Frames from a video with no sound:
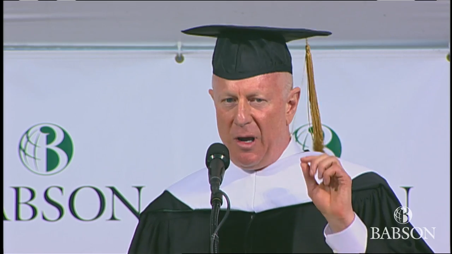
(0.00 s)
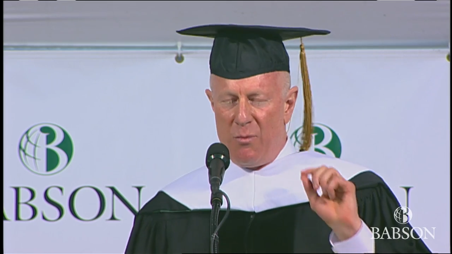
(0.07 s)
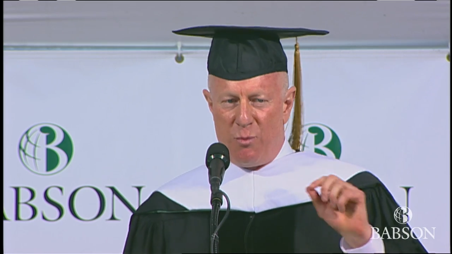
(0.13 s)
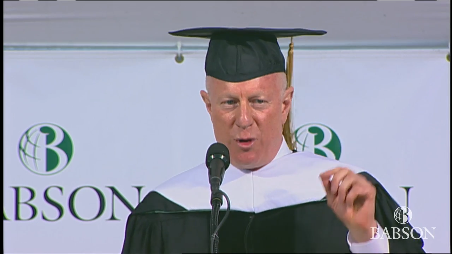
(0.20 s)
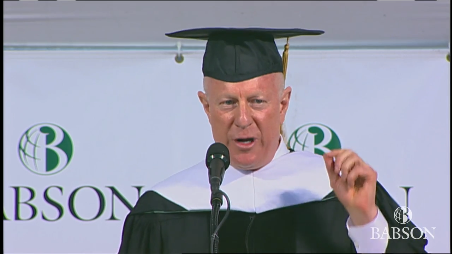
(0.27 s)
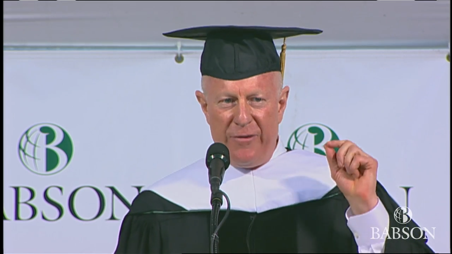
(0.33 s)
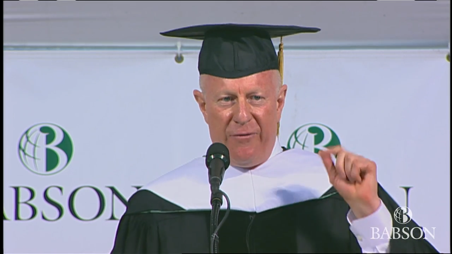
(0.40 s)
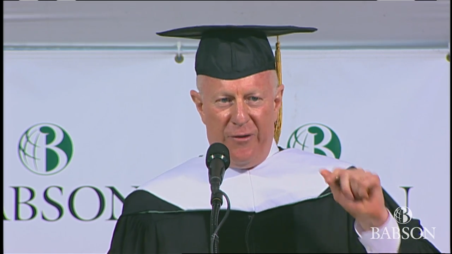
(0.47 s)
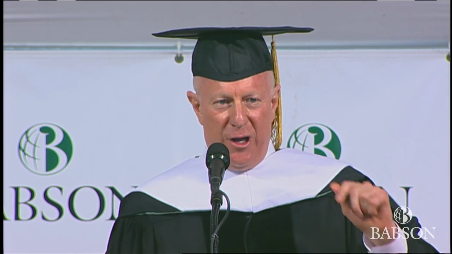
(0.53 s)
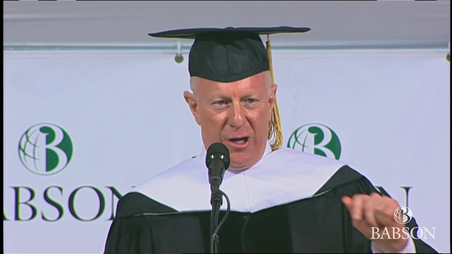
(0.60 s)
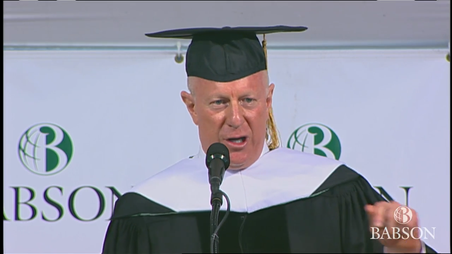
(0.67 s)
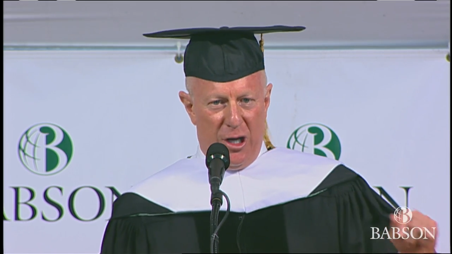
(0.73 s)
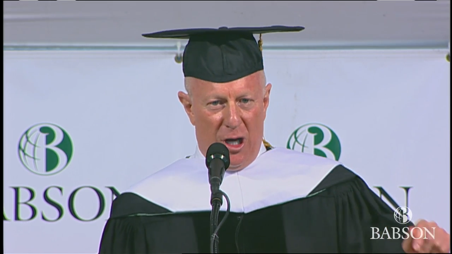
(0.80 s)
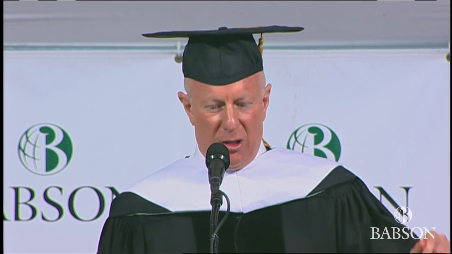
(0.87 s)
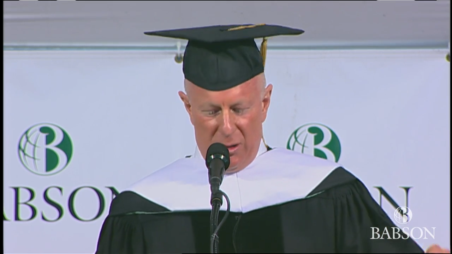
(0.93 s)
a brief
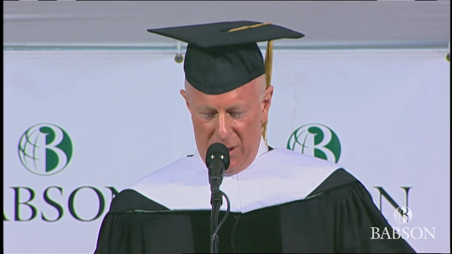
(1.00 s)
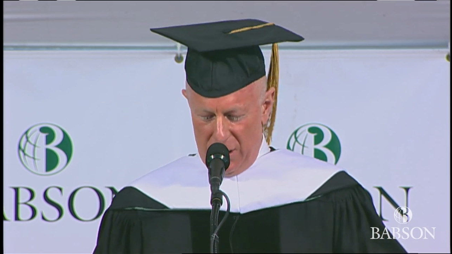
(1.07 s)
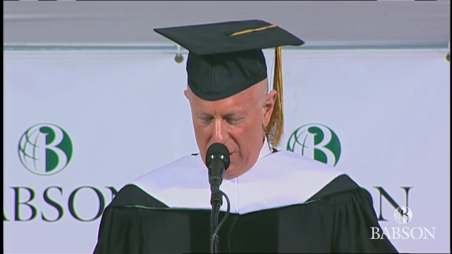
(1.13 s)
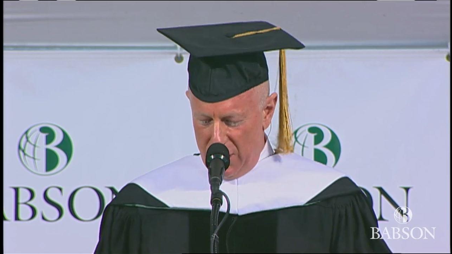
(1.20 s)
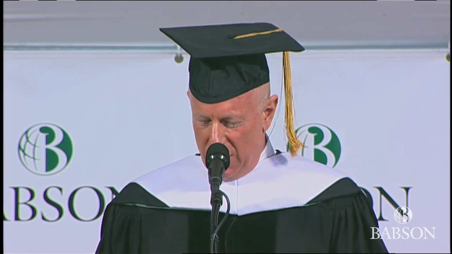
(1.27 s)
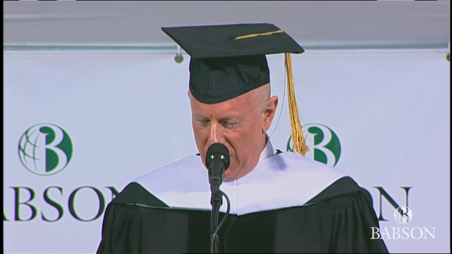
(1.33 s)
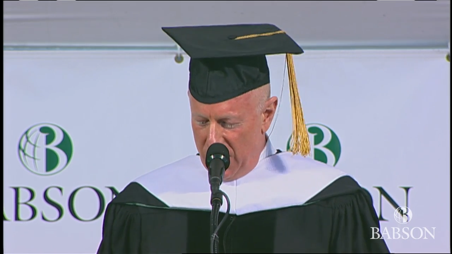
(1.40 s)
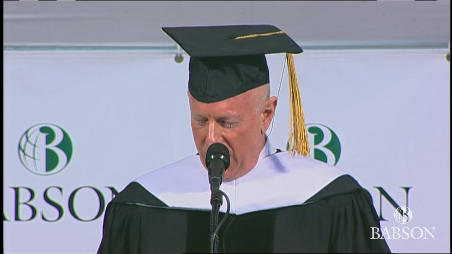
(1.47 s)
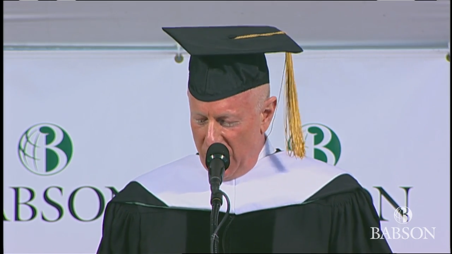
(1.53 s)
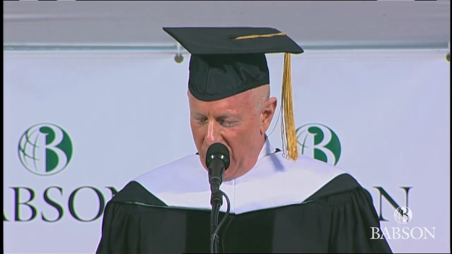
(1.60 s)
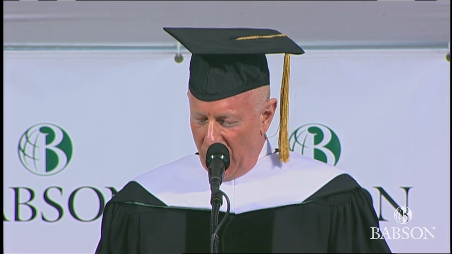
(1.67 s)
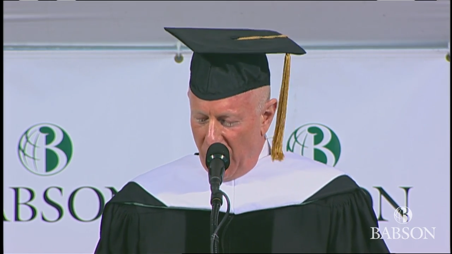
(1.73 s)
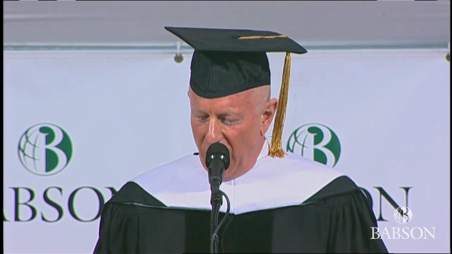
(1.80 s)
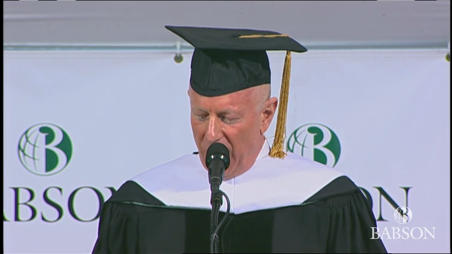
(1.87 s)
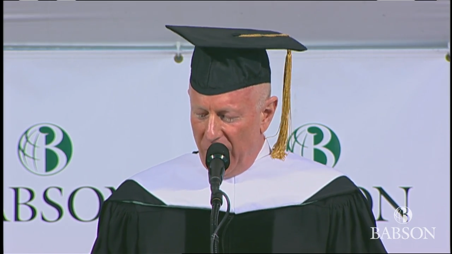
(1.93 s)
video
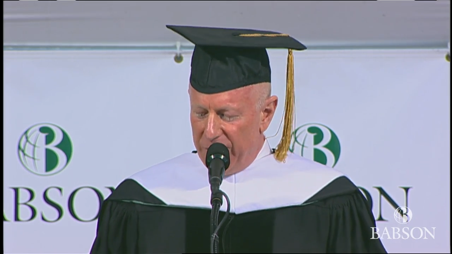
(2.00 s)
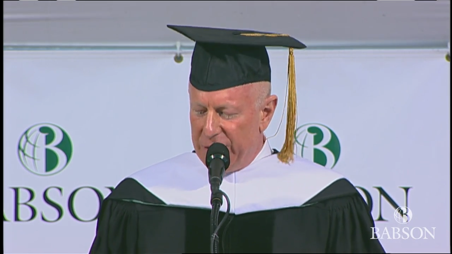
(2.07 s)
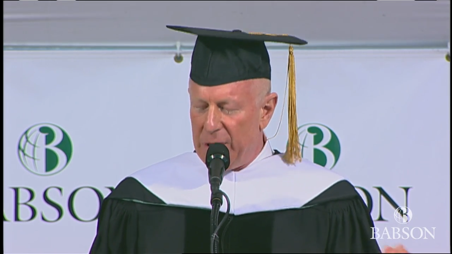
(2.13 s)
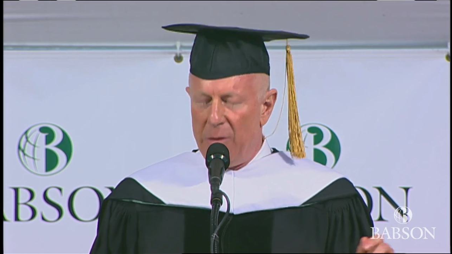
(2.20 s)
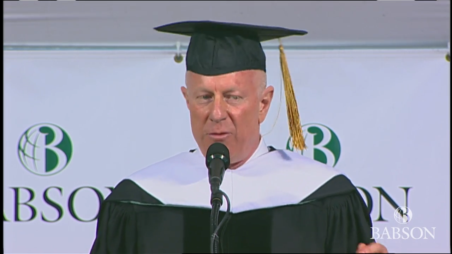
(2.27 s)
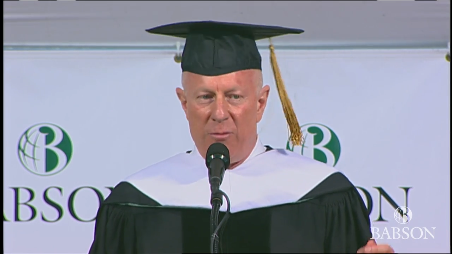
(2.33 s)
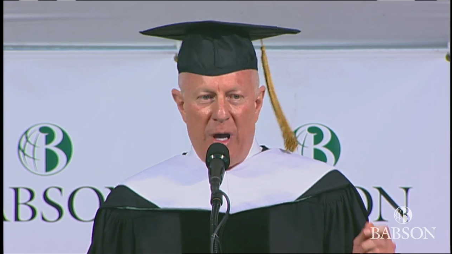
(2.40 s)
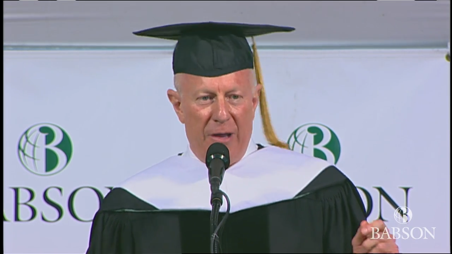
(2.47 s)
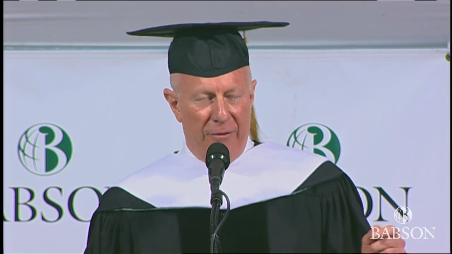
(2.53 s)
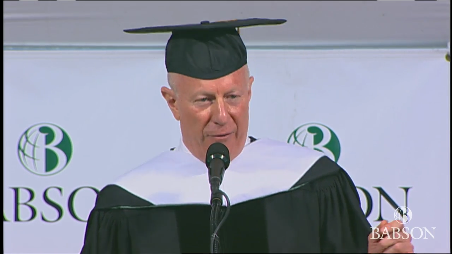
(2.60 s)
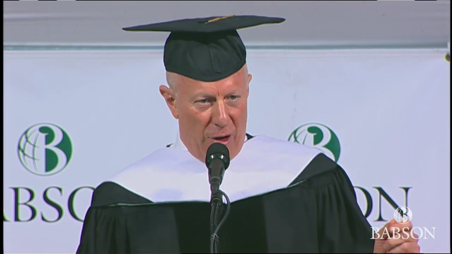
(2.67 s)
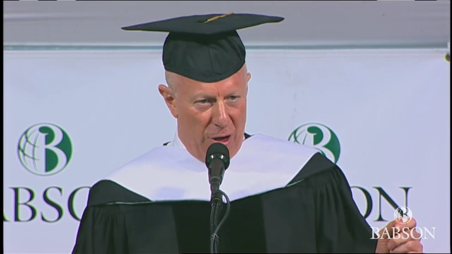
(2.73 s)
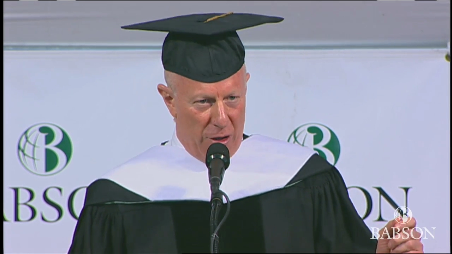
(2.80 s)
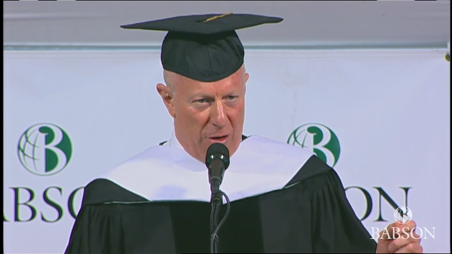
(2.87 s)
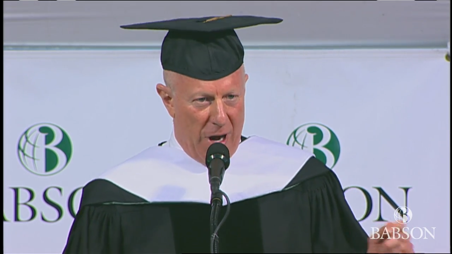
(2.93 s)
of some of my
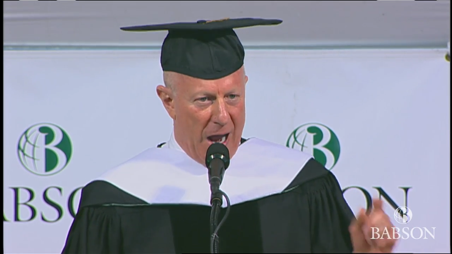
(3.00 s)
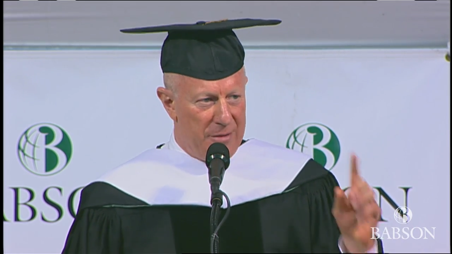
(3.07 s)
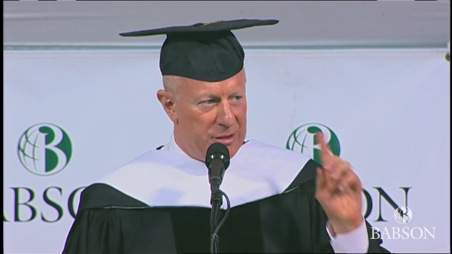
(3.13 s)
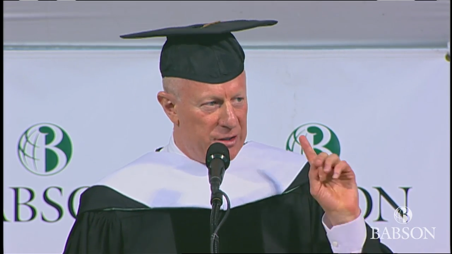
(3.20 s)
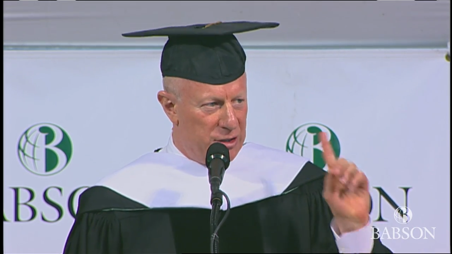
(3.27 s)
photographs.